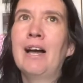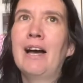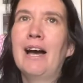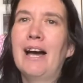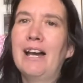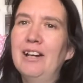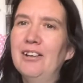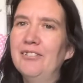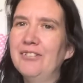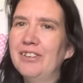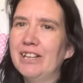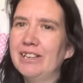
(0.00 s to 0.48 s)
I
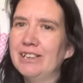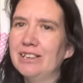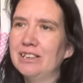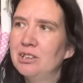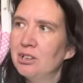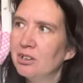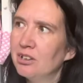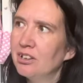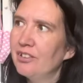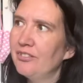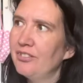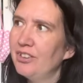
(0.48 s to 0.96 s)
love that the
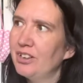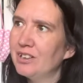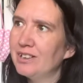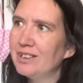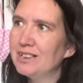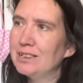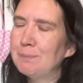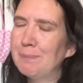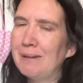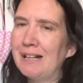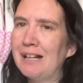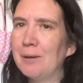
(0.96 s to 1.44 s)
tongue of your
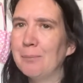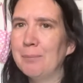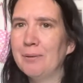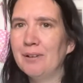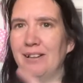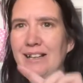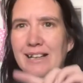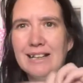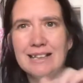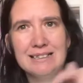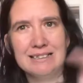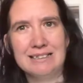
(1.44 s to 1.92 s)
despicable
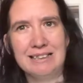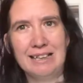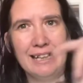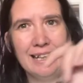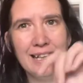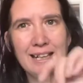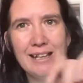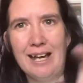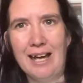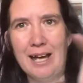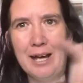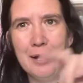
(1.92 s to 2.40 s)
is
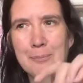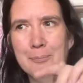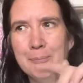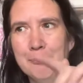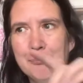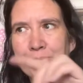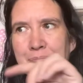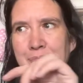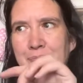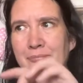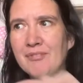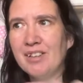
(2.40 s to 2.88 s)
the
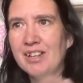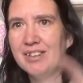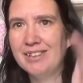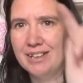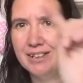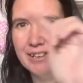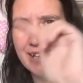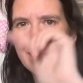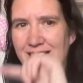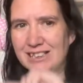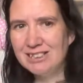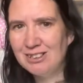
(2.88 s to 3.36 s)
um the
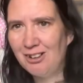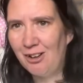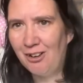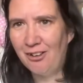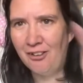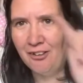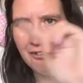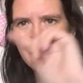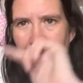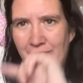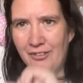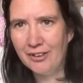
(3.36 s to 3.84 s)
that's
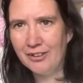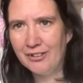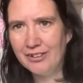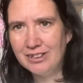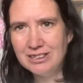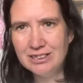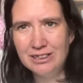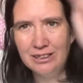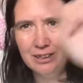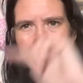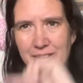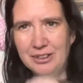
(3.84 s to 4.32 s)
all
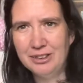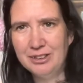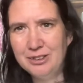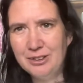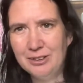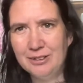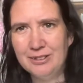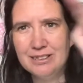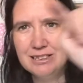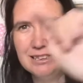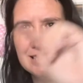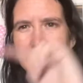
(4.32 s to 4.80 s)
folks Looney
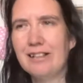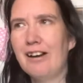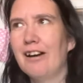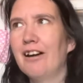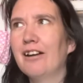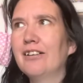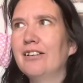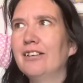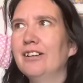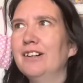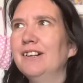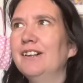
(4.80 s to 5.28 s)
Tunes
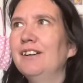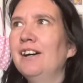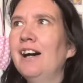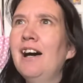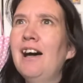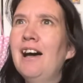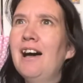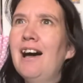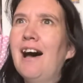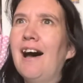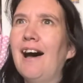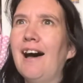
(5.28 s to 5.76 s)
circle
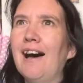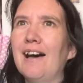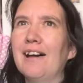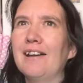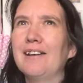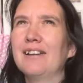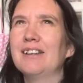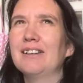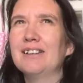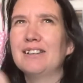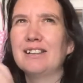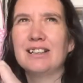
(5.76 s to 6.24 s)

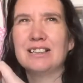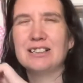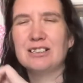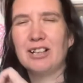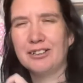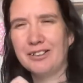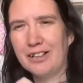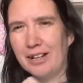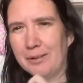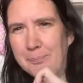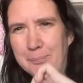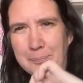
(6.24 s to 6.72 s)
and it's
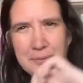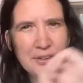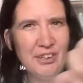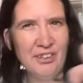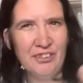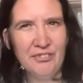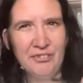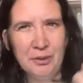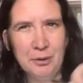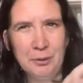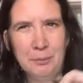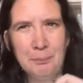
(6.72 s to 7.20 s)
got that
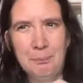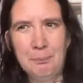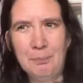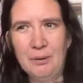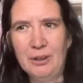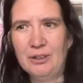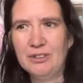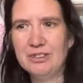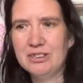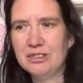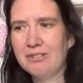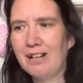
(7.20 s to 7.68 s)
beautiful
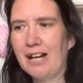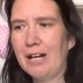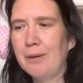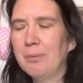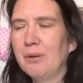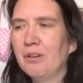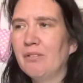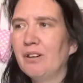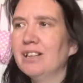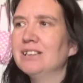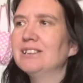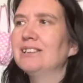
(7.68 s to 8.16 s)
blue stripe
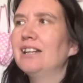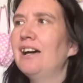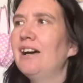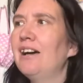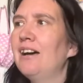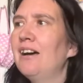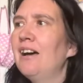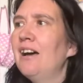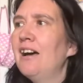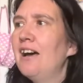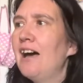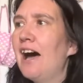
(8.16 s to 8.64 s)
across it
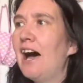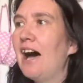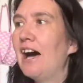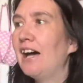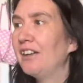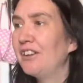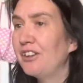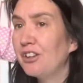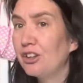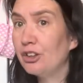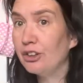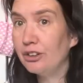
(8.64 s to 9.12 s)

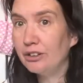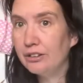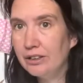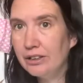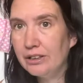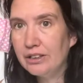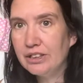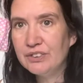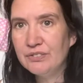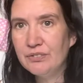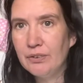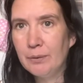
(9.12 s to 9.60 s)
and good
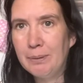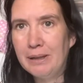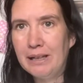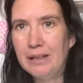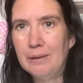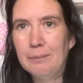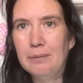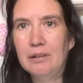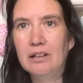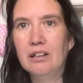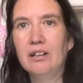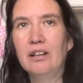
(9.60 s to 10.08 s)
news for
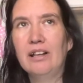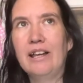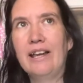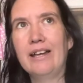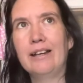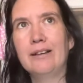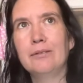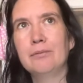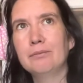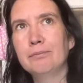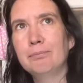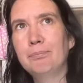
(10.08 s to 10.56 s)
people
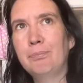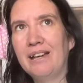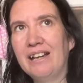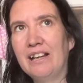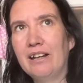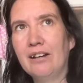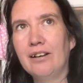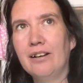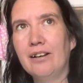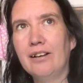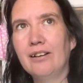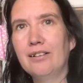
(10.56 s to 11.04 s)
in
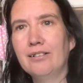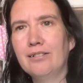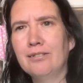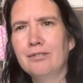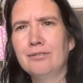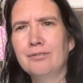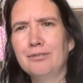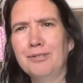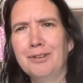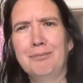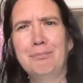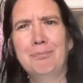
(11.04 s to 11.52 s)
bigger
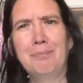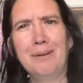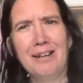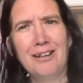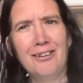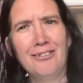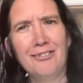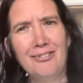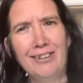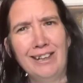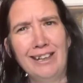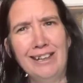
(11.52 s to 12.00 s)
with
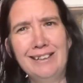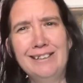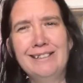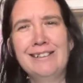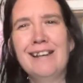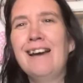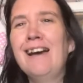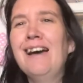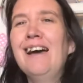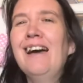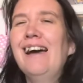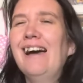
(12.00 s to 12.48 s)
bigger feet
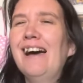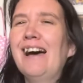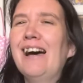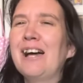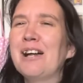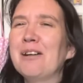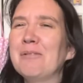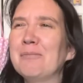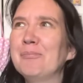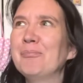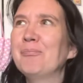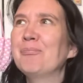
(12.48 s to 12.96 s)

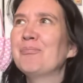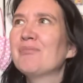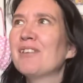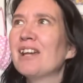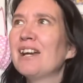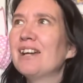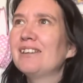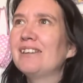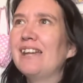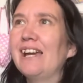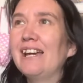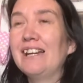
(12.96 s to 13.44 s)
um
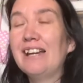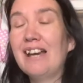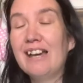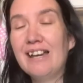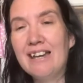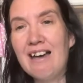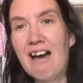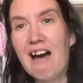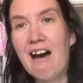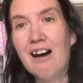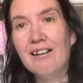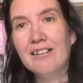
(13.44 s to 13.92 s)
they
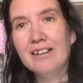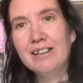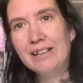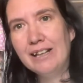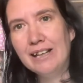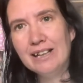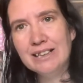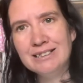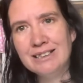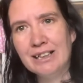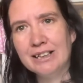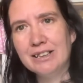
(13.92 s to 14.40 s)
are in the
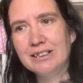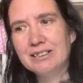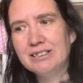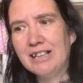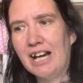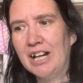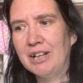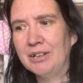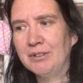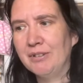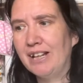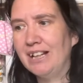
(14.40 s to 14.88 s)
extended
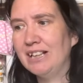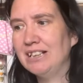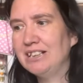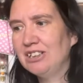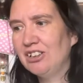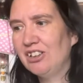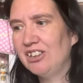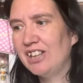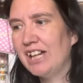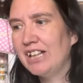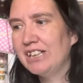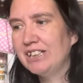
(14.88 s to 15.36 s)
size range
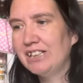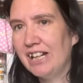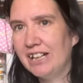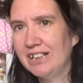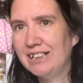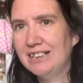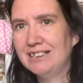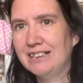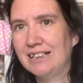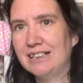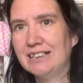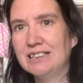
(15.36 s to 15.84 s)
so they're
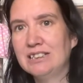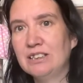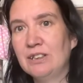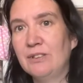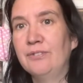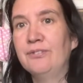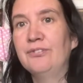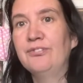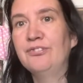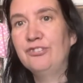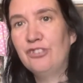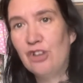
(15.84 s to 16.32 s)
36 to
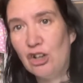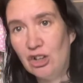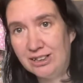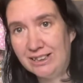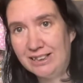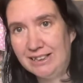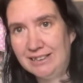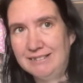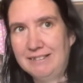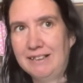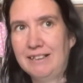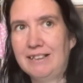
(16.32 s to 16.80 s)

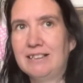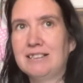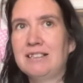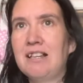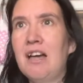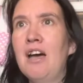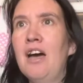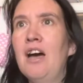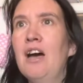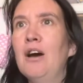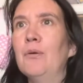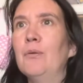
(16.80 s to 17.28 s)
46
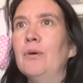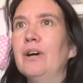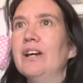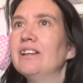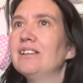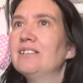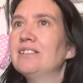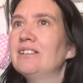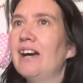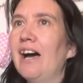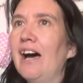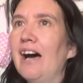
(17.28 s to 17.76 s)

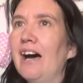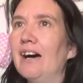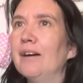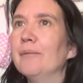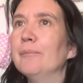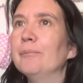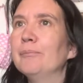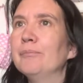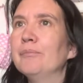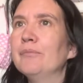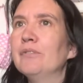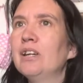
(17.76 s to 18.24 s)
which
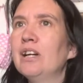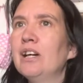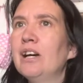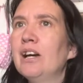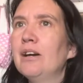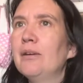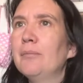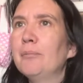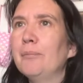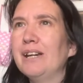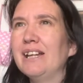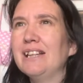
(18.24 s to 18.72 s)
um
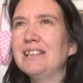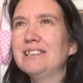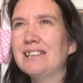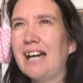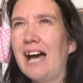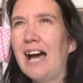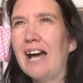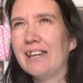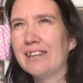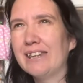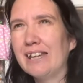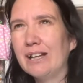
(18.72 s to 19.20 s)
means that
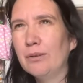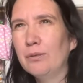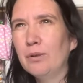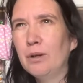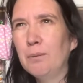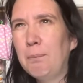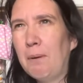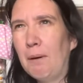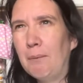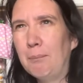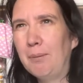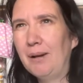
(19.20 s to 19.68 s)
I think we'll
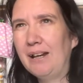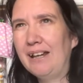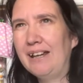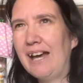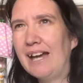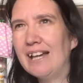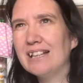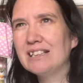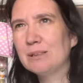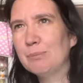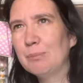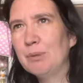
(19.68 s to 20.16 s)
probably
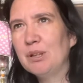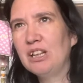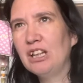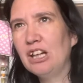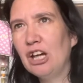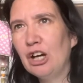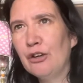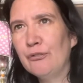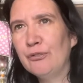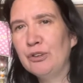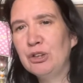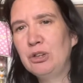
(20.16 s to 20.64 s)
get some of the
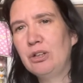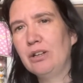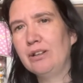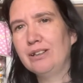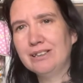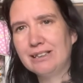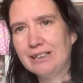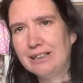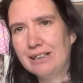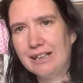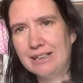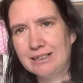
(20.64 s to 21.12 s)
other shoes
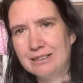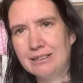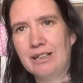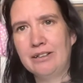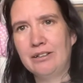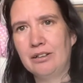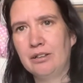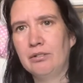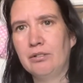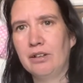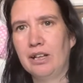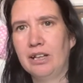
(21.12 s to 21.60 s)
in the
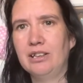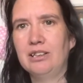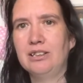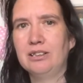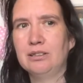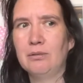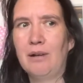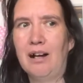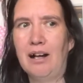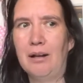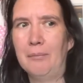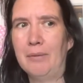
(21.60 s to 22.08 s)
extended range as
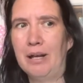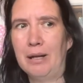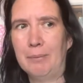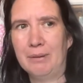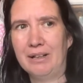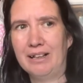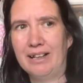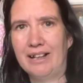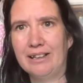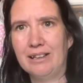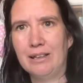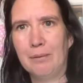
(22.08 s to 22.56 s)
well maybe
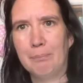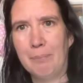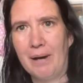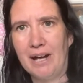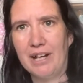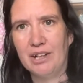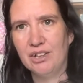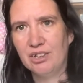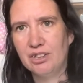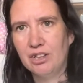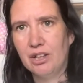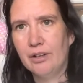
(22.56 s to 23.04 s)
like the
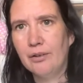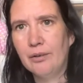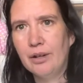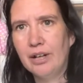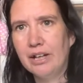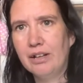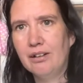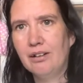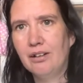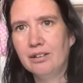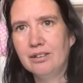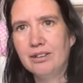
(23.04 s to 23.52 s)
banjo
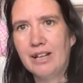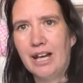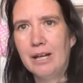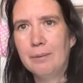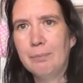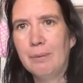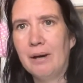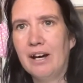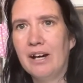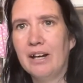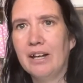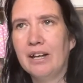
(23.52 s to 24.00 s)
heel
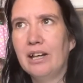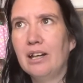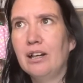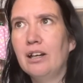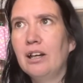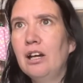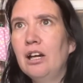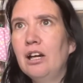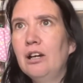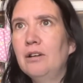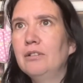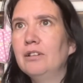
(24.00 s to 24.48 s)
type height
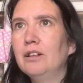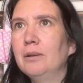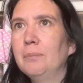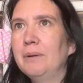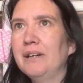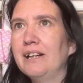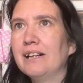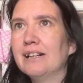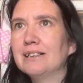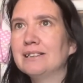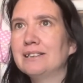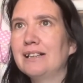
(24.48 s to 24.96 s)
will
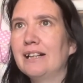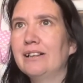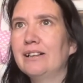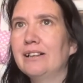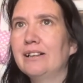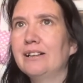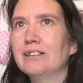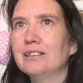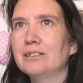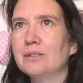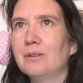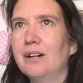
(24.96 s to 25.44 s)
be
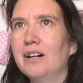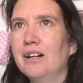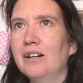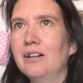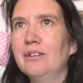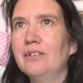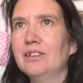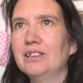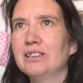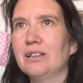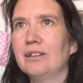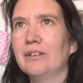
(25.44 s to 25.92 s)
extended as
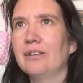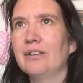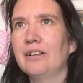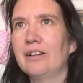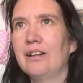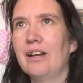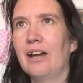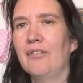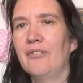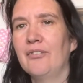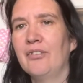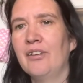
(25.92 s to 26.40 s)
well so
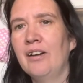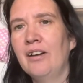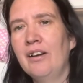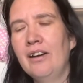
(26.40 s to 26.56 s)
give